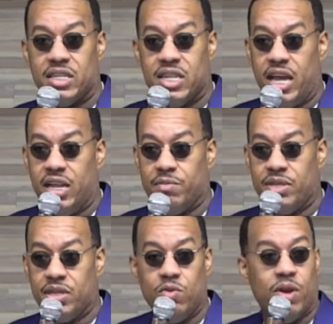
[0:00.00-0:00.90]
night? Let me
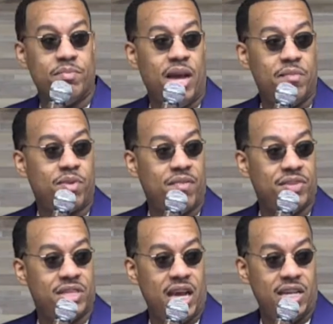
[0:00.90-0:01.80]
see who I'm not
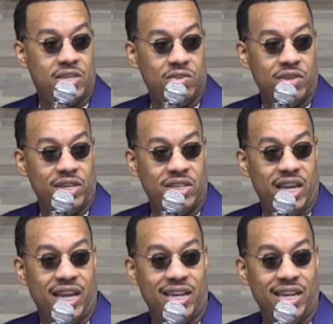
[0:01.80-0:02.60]
prophesying to. Raise your hand.